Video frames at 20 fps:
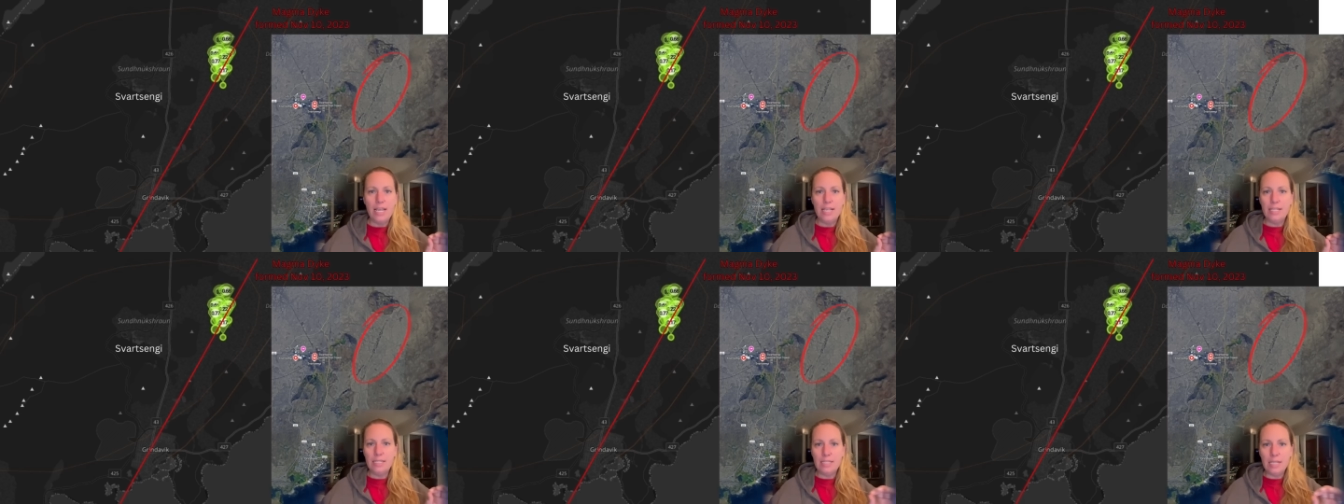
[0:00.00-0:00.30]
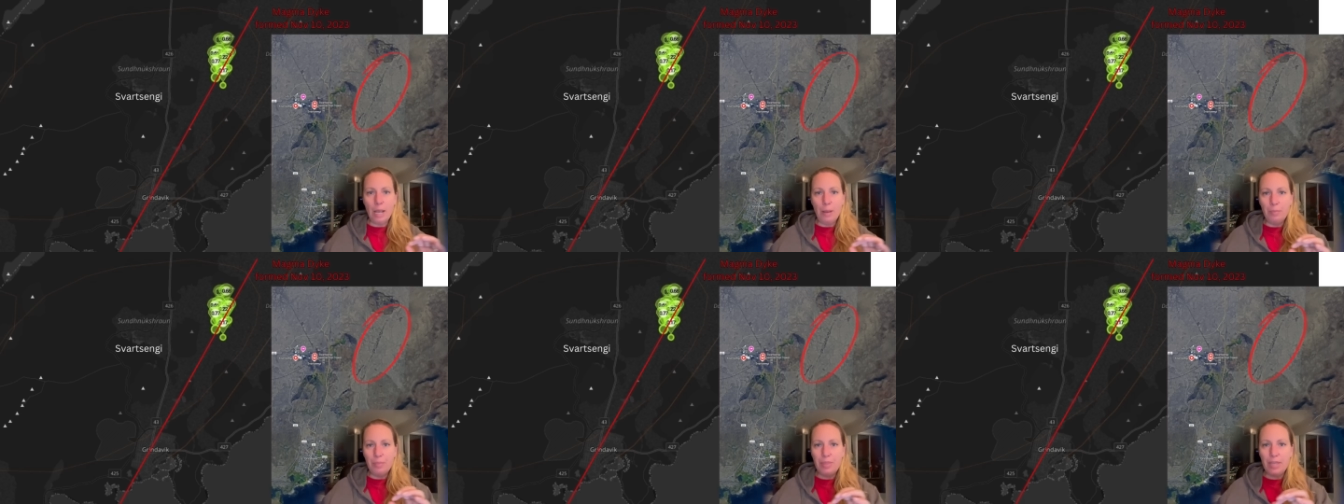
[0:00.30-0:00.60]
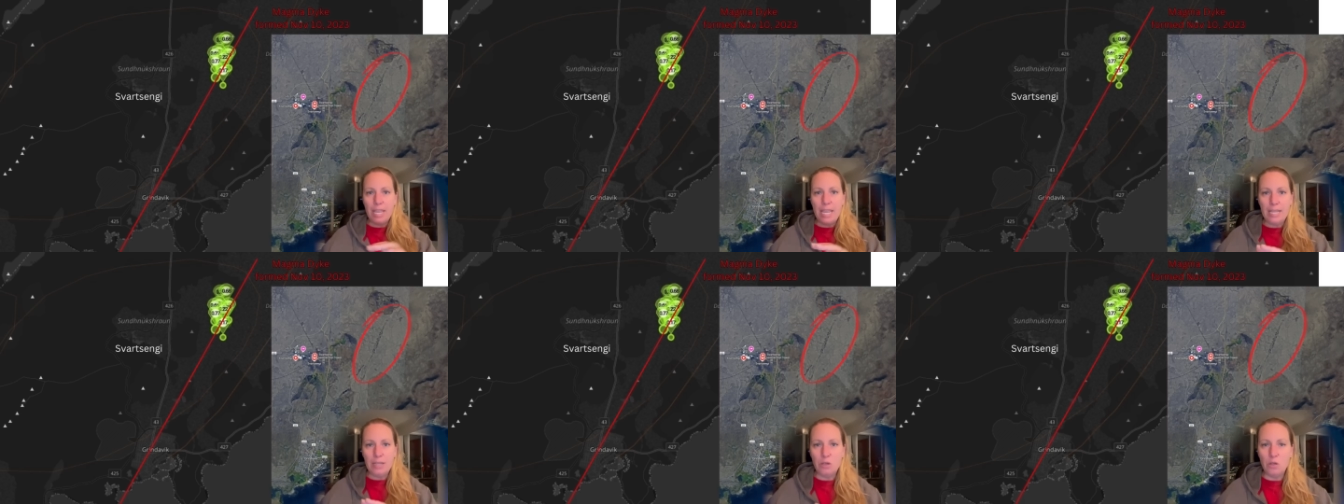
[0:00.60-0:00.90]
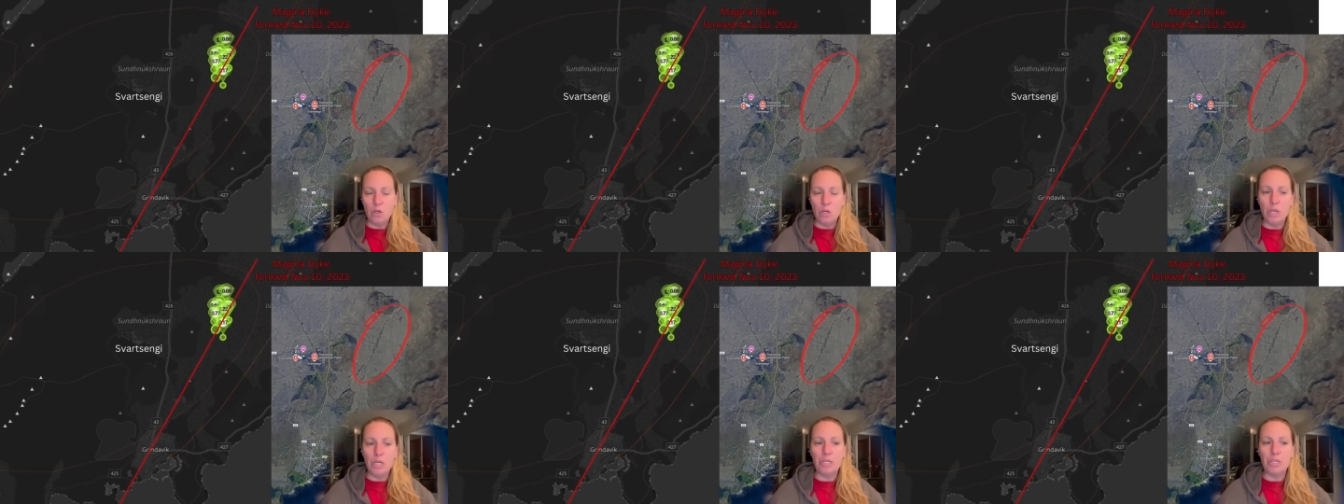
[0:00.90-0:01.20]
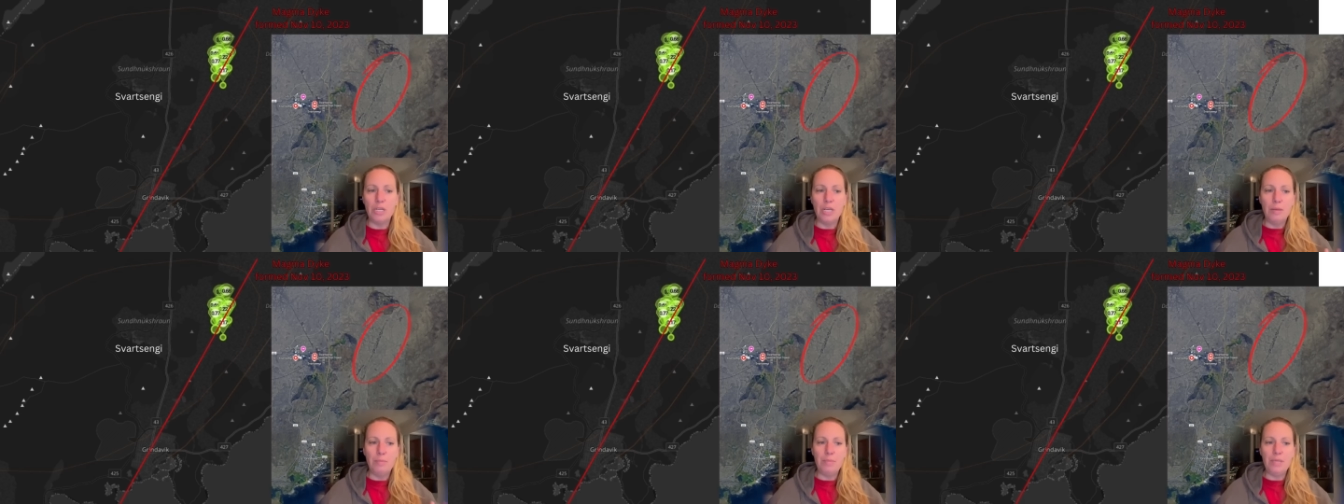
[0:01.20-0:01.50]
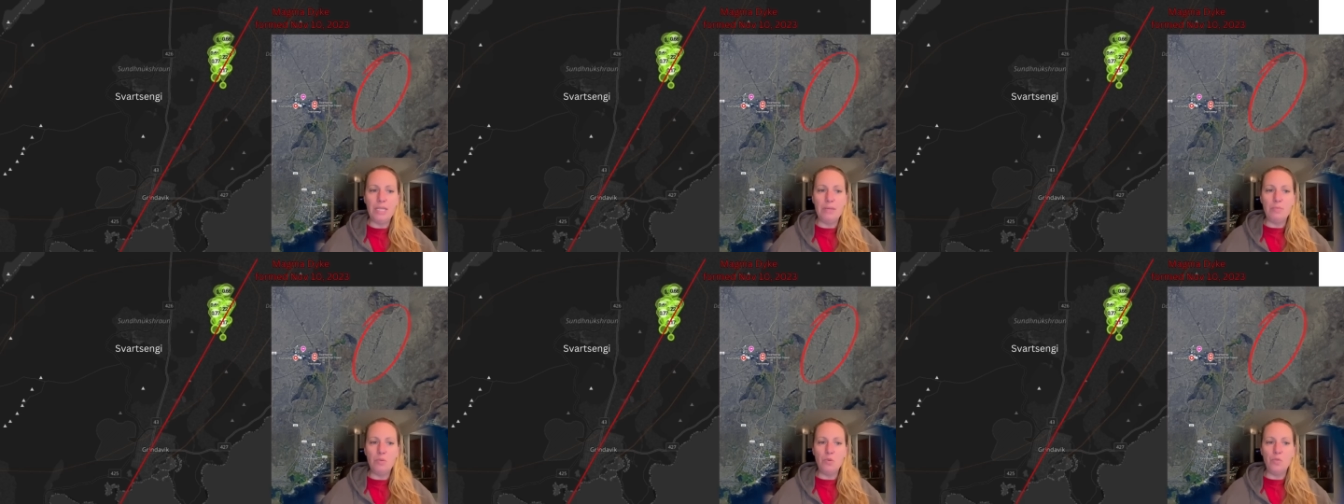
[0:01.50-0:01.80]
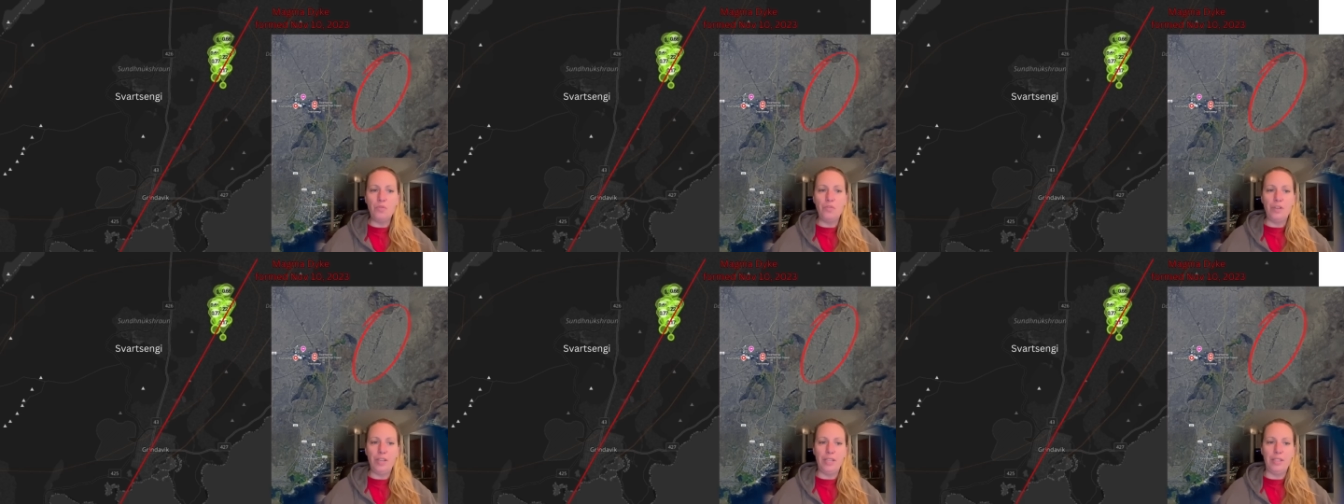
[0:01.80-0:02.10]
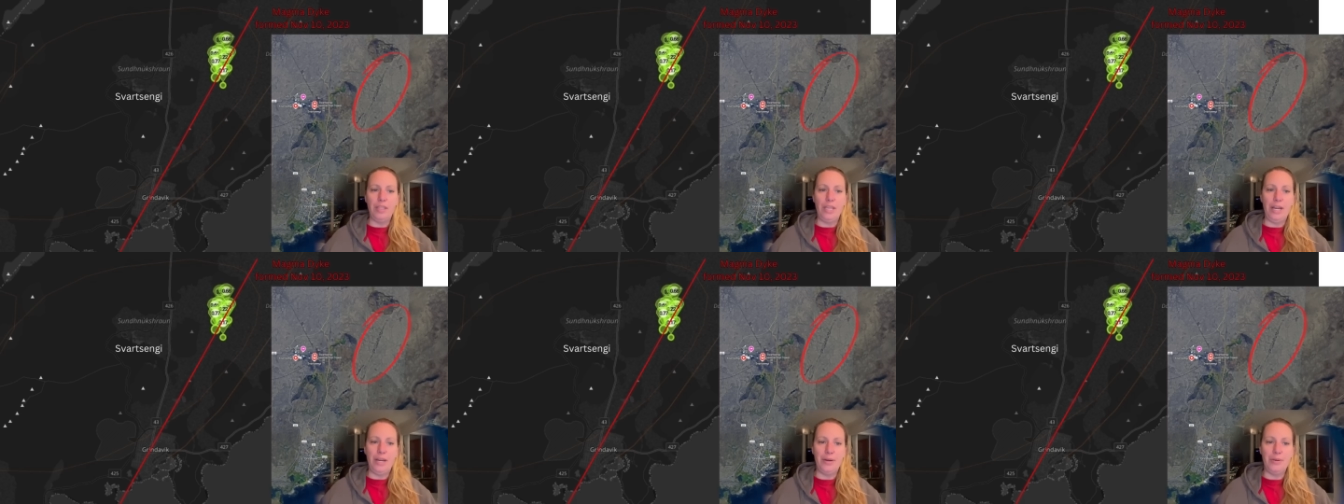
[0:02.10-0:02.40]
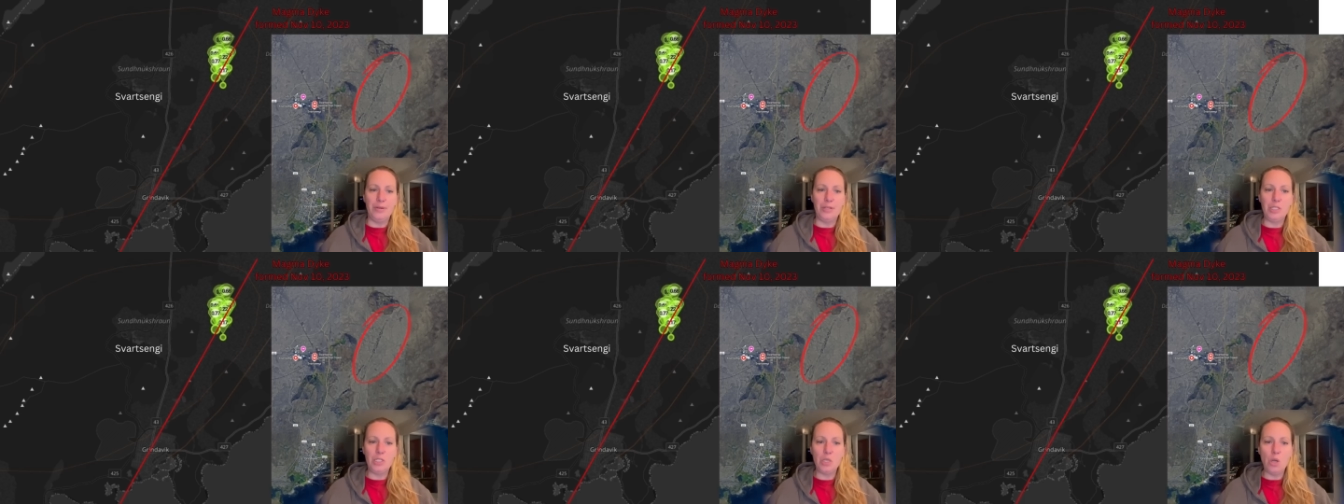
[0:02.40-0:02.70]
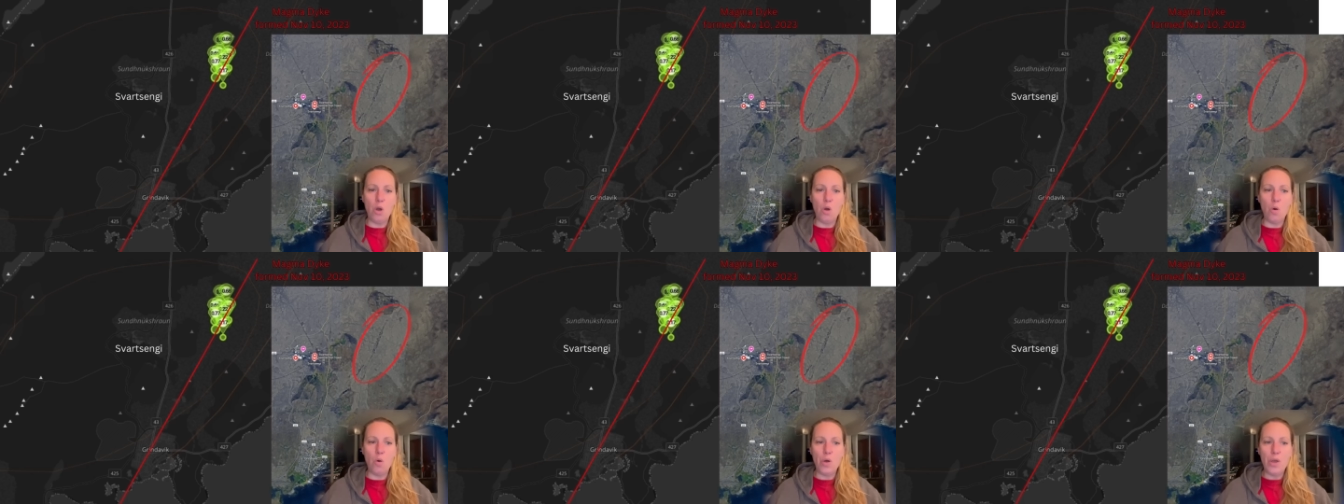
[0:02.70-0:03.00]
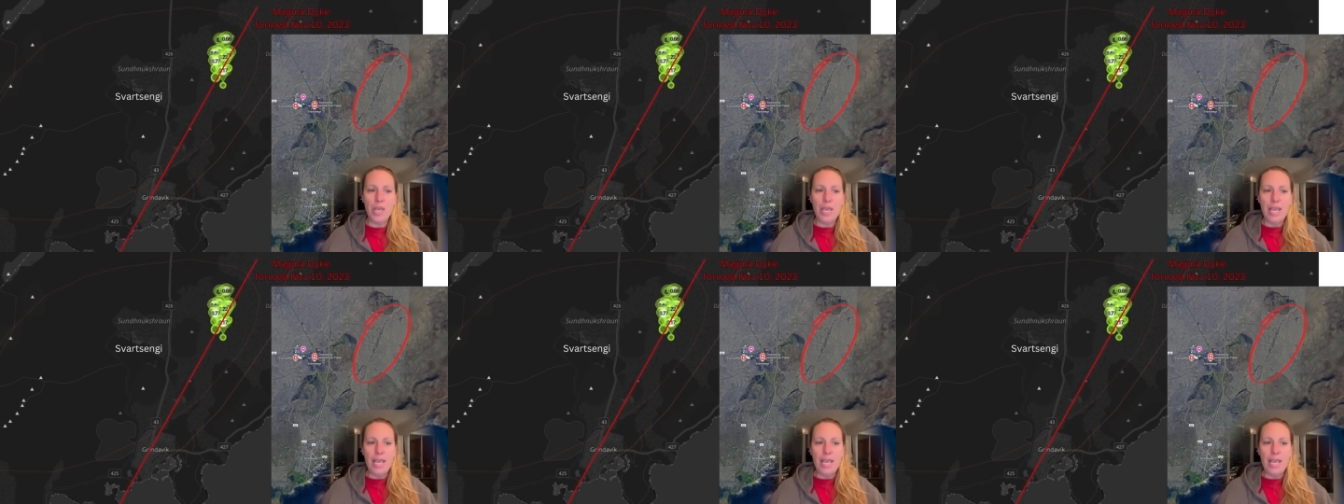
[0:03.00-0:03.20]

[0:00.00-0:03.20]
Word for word: Something could be moving there. So